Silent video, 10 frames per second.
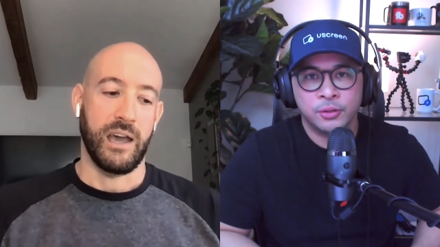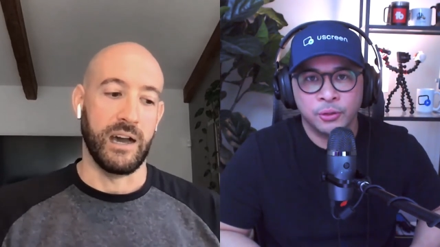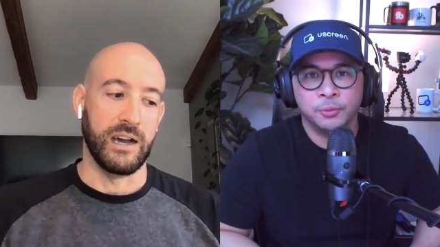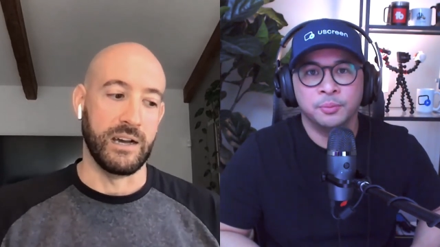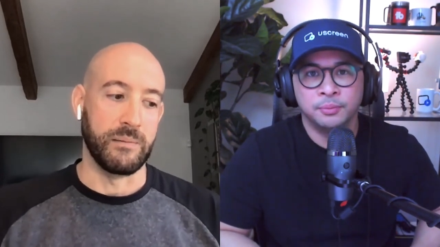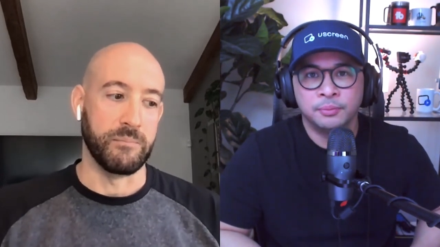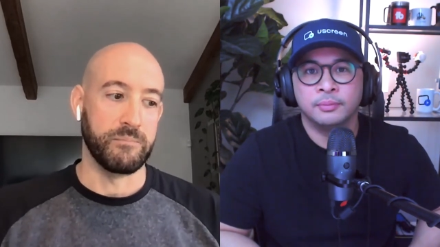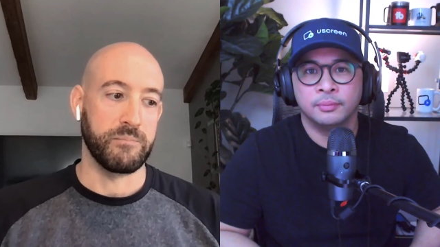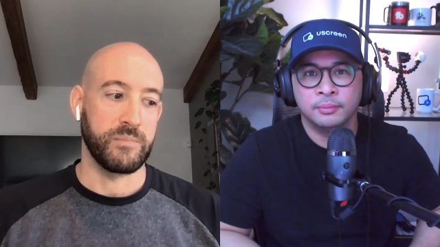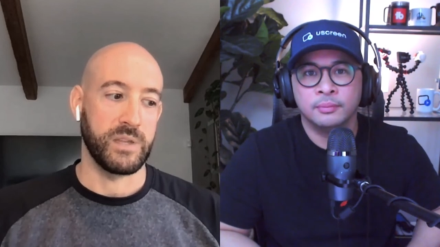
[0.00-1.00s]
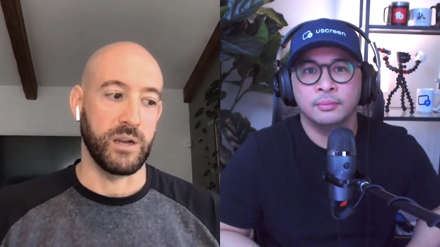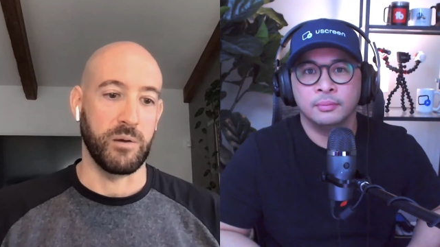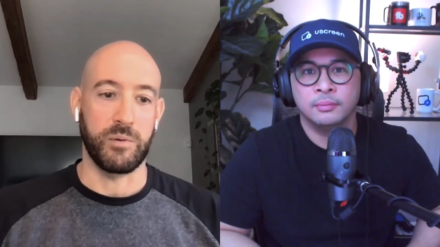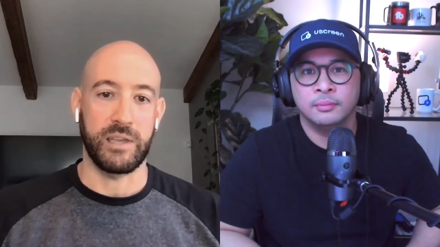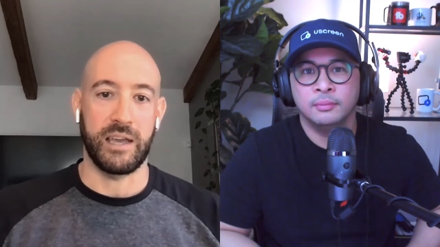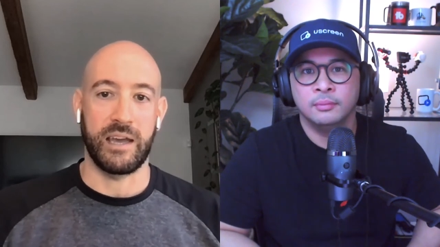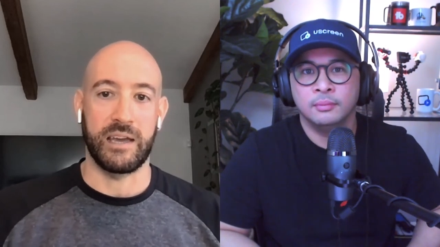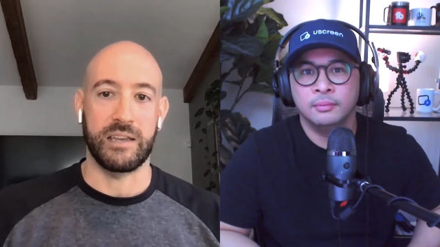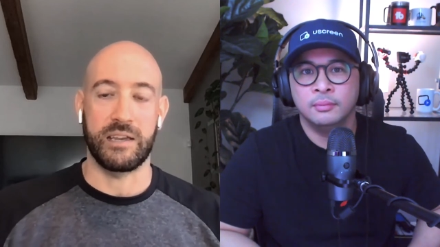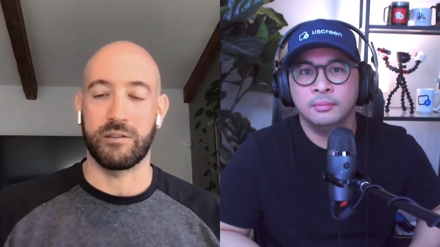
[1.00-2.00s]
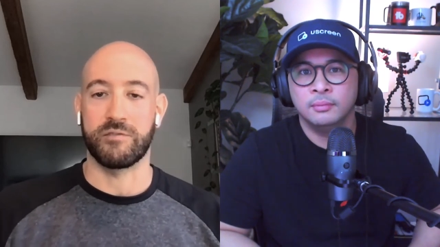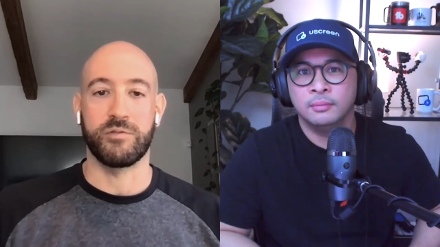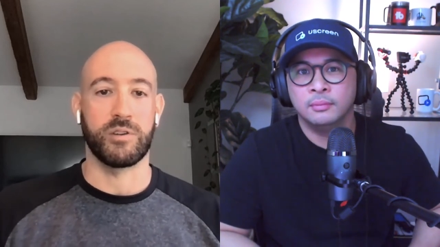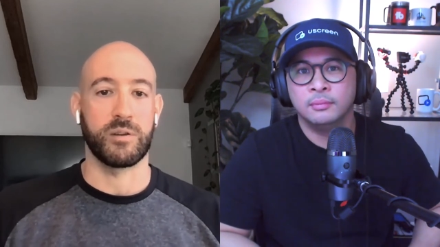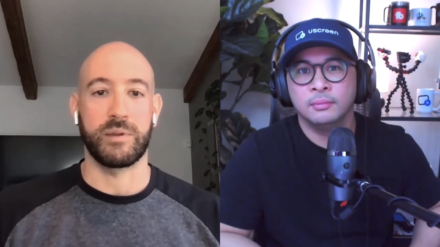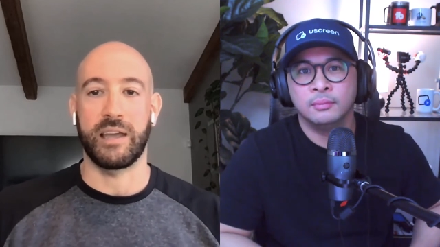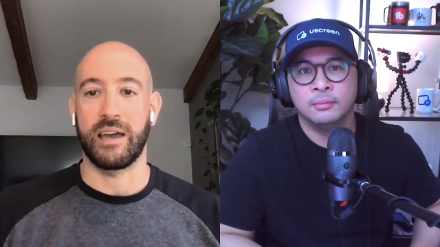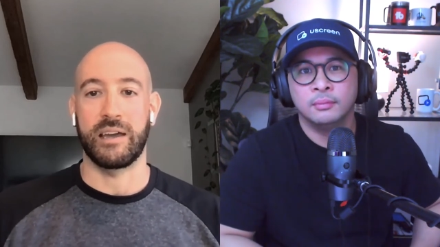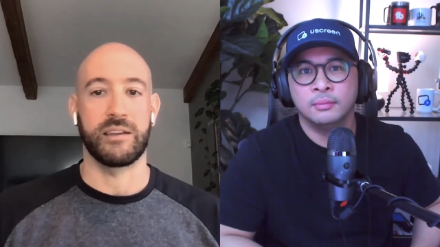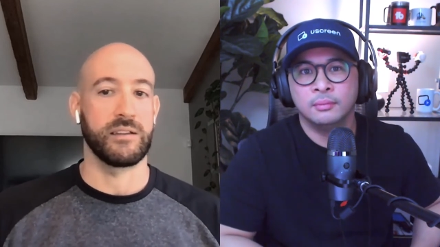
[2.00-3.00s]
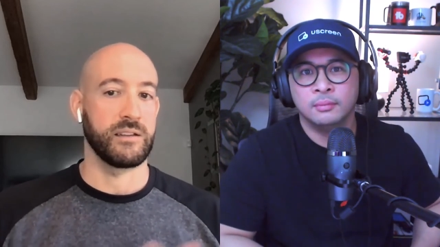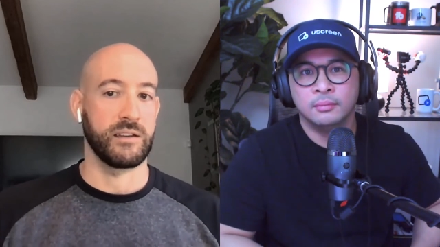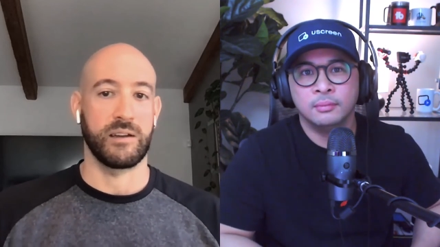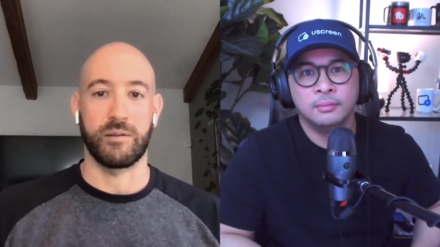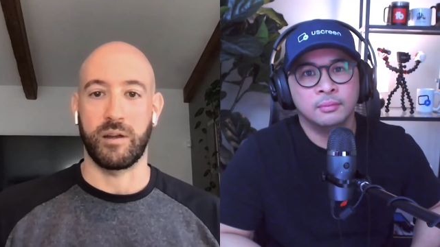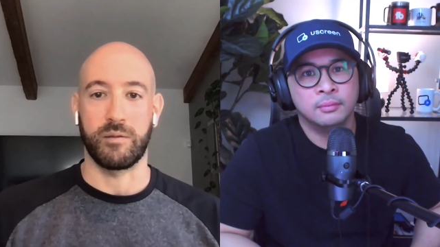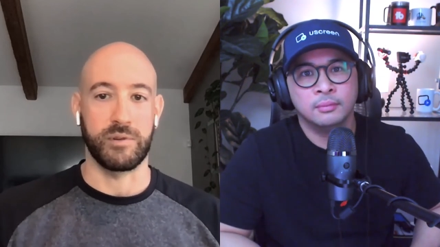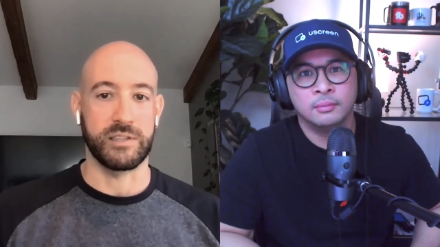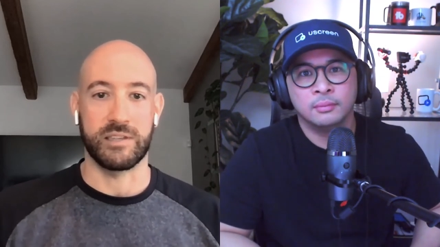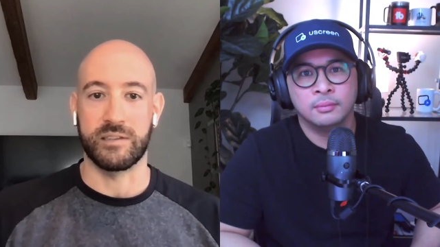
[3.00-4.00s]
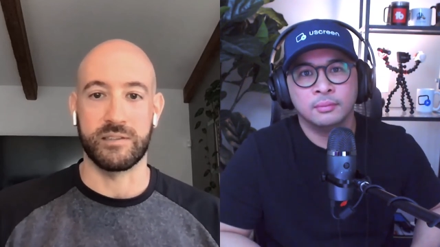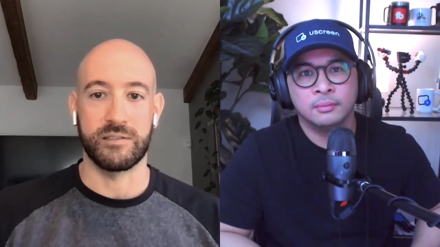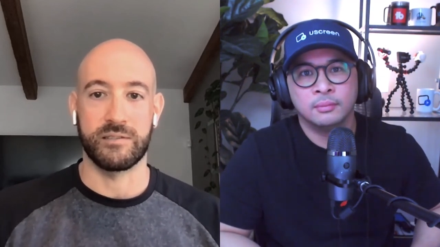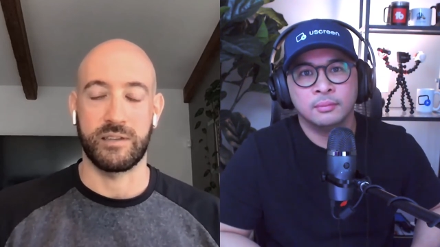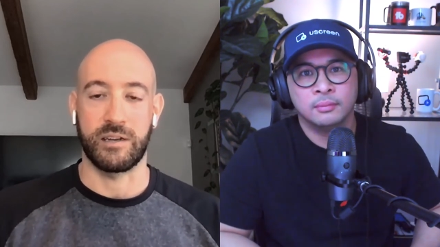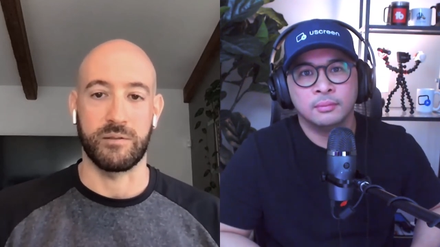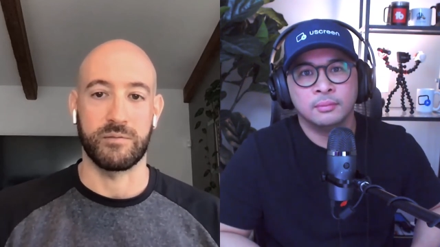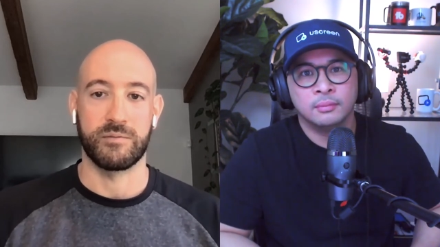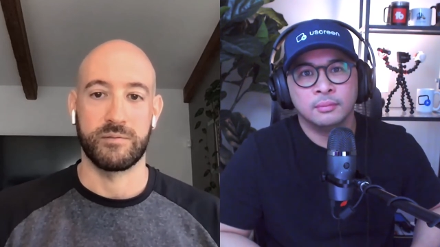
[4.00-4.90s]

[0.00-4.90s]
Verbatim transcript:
Speaker 1: Um, you know, we had here in Florida, we had a, a recent, you know,